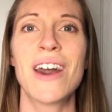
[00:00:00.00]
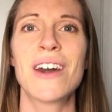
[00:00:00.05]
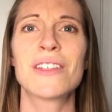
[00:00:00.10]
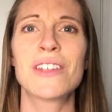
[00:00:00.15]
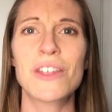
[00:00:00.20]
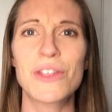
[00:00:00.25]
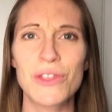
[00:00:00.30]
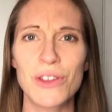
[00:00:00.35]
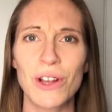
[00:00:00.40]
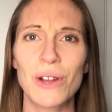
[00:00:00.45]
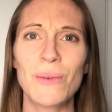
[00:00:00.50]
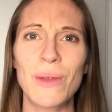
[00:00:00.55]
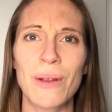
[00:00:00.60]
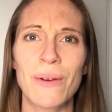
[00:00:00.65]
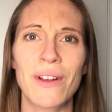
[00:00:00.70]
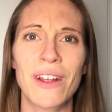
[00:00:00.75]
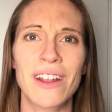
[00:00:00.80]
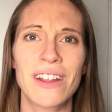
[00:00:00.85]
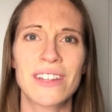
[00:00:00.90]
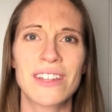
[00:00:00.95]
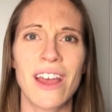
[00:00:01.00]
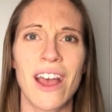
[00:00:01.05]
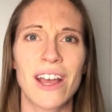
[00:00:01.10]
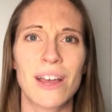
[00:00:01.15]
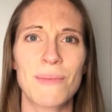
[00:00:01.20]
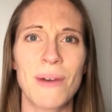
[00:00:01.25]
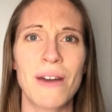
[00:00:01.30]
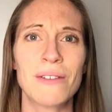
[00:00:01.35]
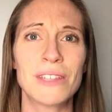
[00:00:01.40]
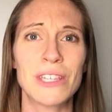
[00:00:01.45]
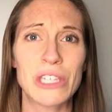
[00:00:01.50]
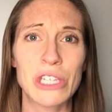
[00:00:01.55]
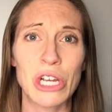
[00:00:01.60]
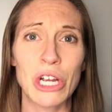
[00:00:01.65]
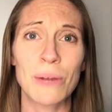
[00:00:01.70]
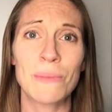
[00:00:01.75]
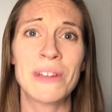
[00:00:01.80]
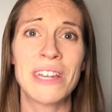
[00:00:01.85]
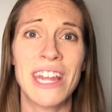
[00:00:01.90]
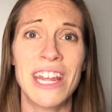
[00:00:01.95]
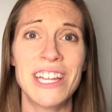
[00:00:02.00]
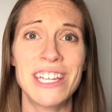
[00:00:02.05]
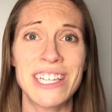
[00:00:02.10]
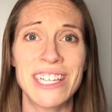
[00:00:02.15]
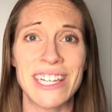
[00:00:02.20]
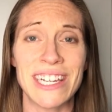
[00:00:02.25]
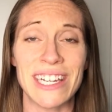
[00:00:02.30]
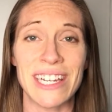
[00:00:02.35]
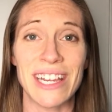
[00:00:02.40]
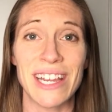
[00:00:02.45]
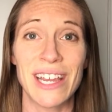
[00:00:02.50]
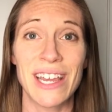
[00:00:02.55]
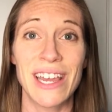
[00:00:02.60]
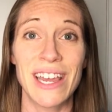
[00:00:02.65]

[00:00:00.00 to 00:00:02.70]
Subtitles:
The third week, we're going to talk about determination